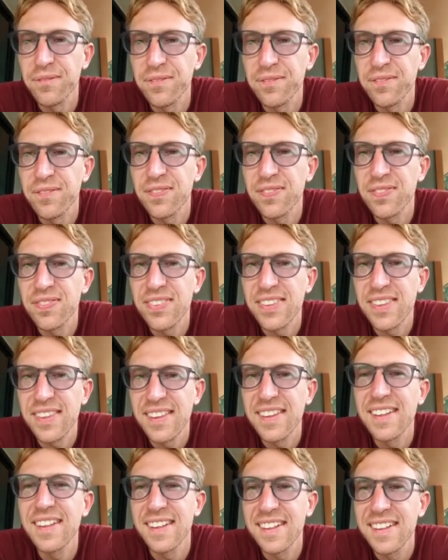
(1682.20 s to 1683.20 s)

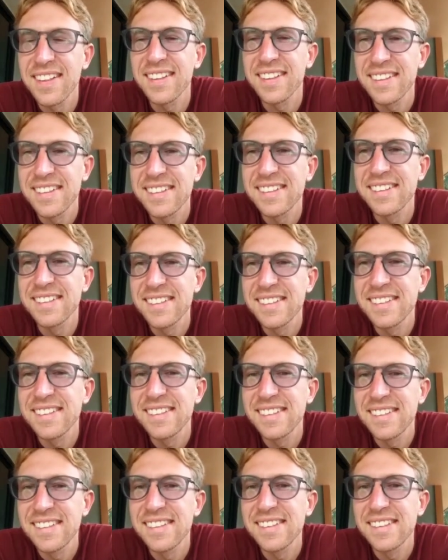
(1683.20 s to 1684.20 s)

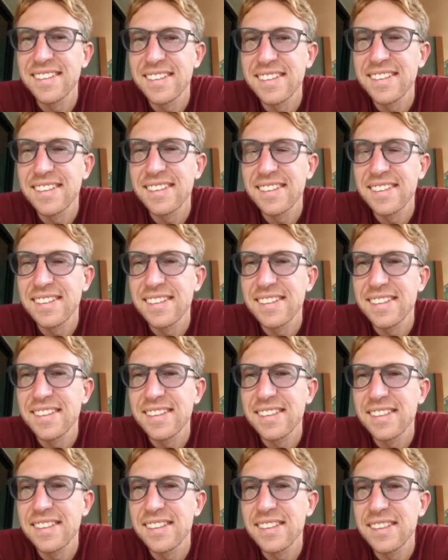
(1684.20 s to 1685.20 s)

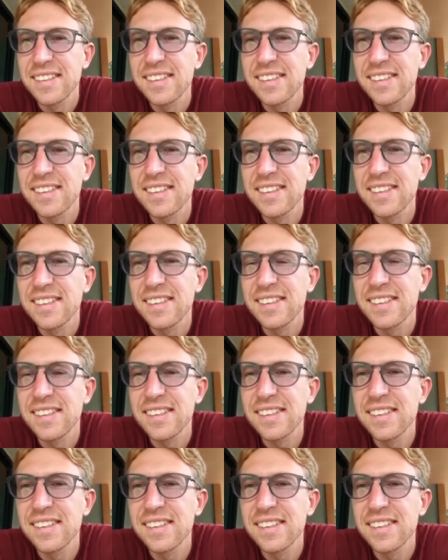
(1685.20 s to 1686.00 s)
No words are spoken by the person on screen.